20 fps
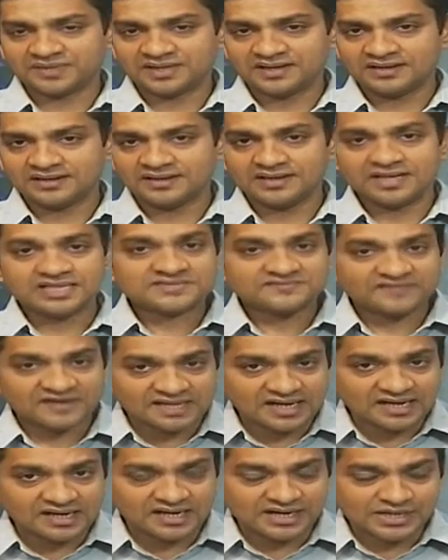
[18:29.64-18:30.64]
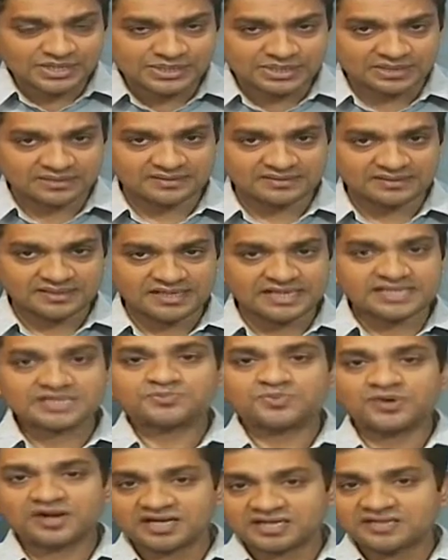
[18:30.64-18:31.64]
less fertile condition, less
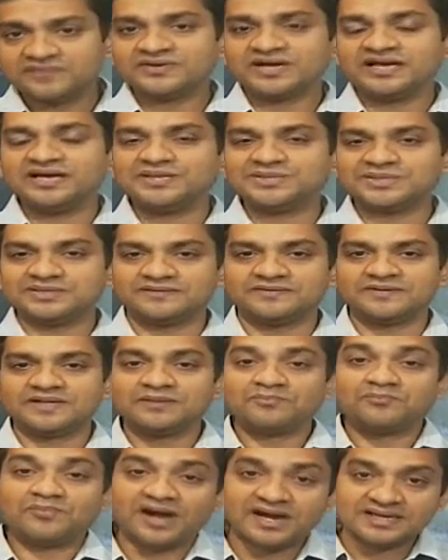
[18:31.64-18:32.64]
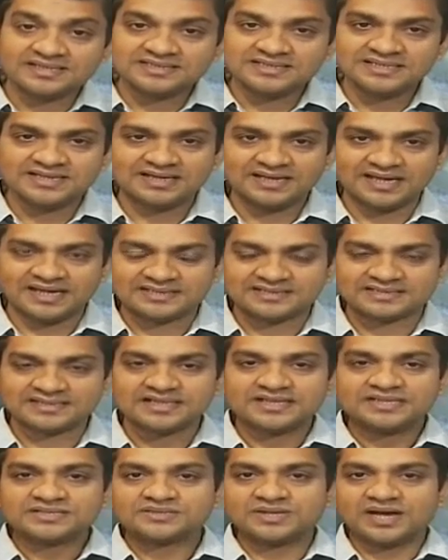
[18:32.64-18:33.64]
productive condition, marginal lands.
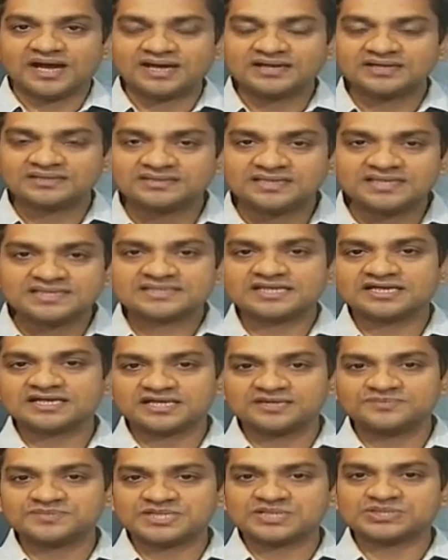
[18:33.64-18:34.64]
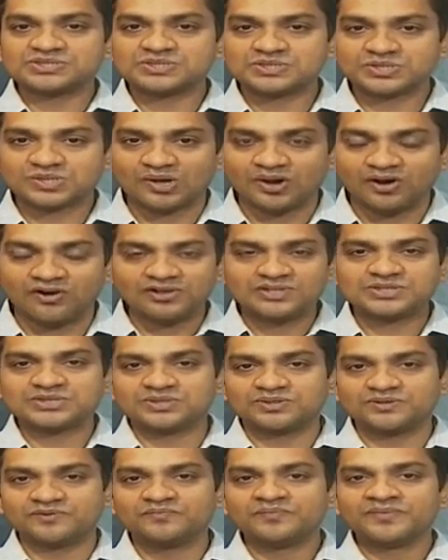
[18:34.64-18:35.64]
So under these circumstances
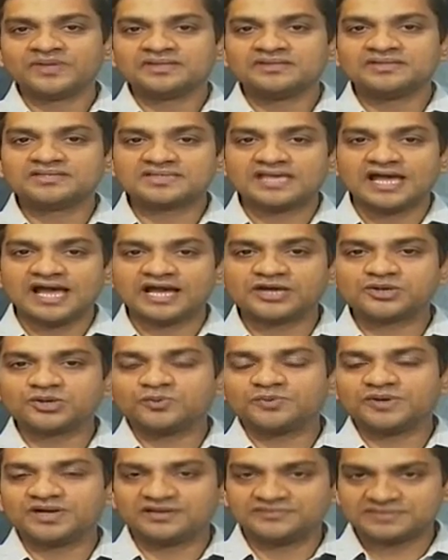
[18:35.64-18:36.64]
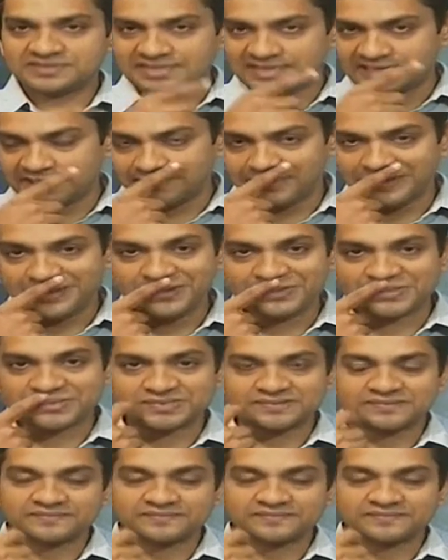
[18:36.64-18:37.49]
also this agrobiodiversity can be used.